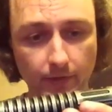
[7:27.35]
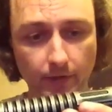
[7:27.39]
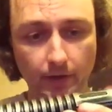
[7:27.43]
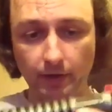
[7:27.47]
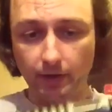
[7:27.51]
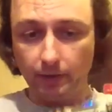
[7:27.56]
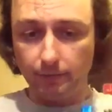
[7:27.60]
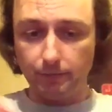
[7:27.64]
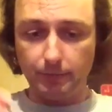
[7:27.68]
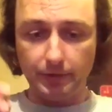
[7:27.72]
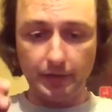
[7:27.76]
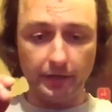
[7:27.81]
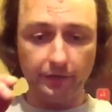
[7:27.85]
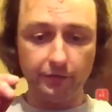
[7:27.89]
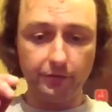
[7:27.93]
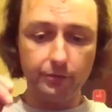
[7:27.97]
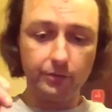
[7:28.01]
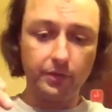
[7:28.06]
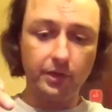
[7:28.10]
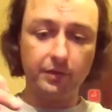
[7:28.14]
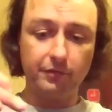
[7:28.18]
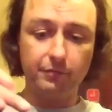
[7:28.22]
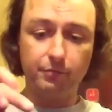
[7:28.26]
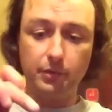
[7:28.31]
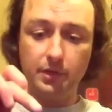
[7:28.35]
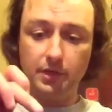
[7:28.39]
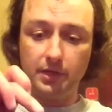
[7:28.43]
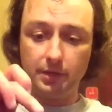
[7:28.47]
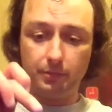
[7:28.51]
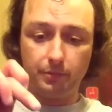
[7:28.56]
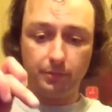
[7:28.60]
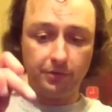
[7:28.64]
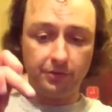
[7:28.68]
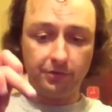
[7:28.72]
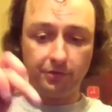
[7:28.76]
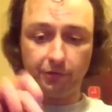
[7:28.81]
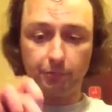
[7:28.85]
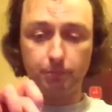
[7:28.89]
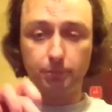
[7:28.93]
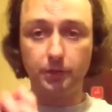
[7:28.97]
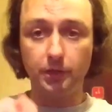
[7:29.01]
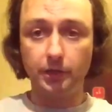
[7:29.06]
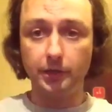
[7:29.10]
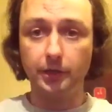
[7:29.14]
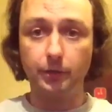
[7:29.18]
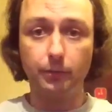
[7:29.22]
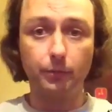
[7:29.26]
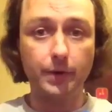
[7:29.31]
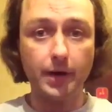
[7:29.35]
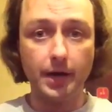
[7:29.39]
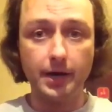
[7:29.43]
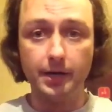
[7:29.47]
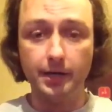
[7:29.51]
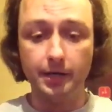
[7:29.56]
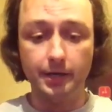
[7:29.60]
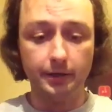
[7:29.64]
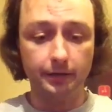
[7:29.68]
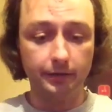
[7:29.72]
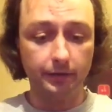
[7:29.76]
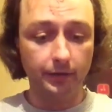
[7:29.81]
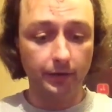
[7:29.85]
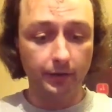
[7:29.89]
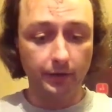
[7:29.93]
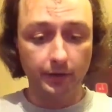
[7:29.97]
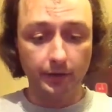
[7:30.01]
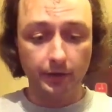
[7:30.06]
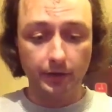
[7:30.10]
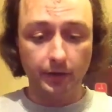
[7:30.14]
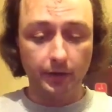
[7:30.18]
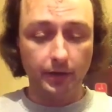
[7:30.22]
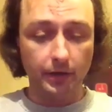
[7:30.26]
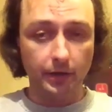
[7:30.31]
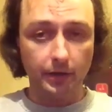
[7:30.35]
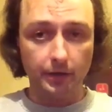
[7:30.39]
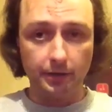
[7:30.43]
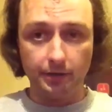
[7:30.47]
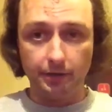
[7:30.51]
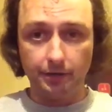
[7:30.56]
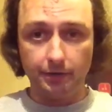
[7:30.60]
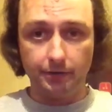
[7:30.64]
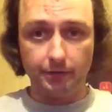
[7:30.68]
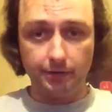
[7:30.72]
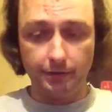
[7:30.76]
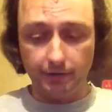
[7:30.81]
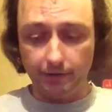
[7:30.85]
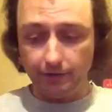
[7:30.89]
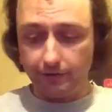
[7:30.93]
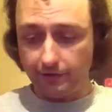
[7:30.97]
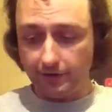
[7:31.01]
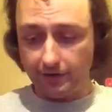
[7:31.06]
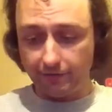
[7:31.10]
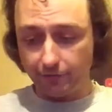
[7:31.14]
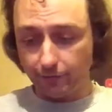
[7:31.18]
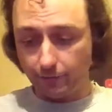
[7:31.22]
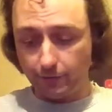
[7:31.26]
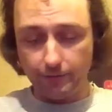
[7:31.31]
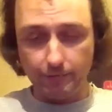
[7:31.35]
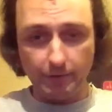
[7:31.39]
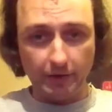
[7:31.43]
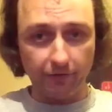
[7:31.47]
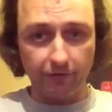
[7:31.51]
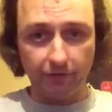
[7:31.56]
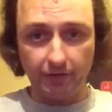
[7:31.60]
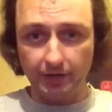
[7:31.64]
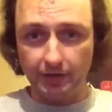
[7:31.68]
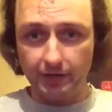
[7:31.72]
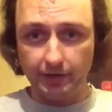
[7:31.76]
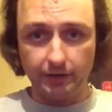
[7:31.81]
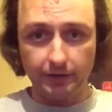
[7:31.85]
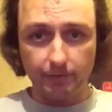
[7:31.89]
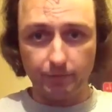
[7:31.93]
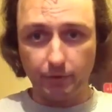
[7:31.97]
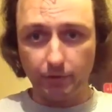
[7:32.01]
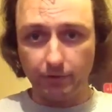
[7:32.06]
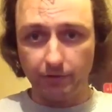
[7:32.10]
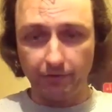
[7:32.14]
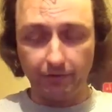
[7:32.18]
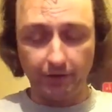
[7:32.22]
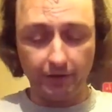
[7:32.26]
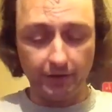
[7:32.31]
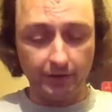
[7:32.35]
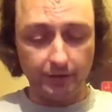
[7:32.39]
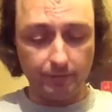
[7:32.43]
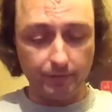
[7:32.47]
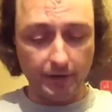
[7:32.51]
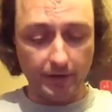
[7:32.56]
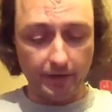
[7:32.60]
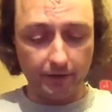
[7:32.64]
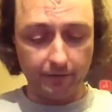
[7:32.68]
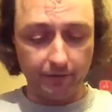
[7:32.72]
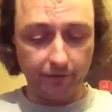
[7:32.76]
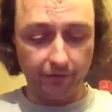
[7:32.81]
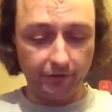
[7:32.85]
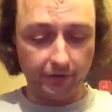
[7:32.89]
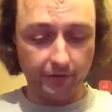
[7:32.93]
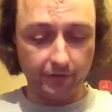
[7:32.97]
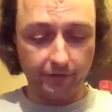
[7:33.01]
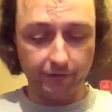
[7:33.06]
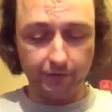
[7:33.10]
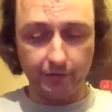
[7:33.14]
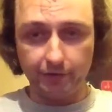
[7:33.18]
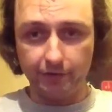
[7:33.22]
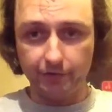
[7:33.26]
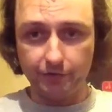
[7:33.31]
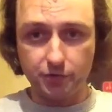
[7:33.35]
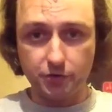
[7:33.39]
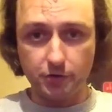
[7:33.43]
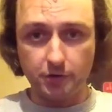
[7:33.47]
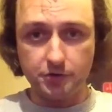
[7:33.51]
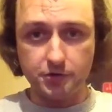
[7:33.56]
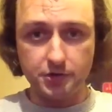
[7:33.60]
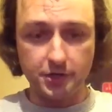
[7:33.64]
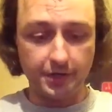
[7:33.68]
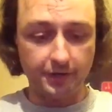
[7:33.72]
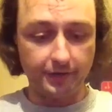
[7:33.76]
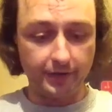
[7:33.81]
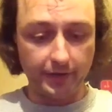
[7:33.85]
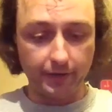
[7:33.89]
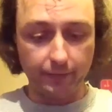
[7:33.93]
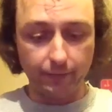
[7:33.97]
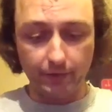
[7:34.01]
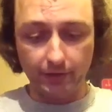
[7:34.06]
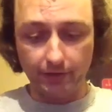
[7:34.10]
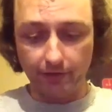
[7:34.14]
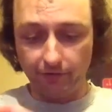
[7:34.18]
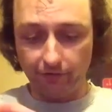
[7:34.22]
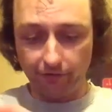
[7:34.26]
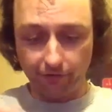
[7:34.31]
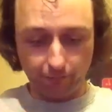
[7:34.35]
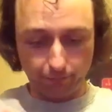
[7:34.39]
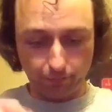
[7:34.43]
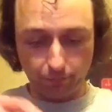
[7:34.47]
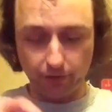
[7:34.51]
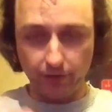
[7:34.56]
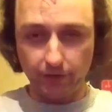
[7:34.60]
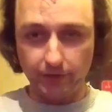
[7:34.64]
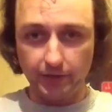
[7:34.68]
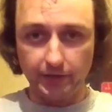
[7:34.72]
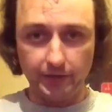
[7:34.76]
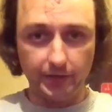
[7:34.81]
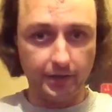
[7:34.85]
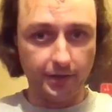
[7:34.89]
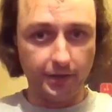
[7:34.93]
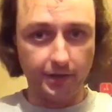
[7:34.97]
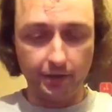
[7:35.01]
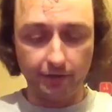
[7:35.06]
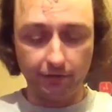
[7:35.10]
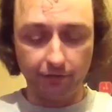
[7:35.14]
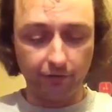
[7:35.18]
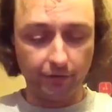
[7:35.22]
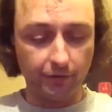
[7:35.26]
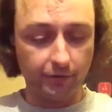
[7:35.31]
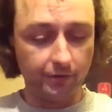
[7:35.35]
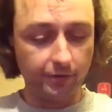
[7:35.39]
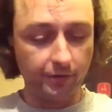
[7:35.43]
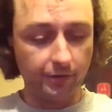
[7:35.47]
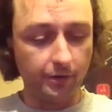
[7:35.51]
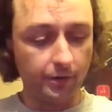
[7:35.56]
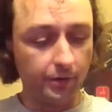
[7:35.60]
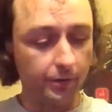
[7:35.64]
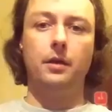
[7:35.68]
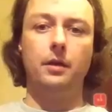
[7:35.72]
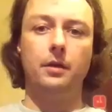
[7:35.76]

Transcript: But I do love being able to just plug it right in. You don't have to worry about taking it apart and getting the batteries out of it and charging it that way. You just plug it in and it's good to go.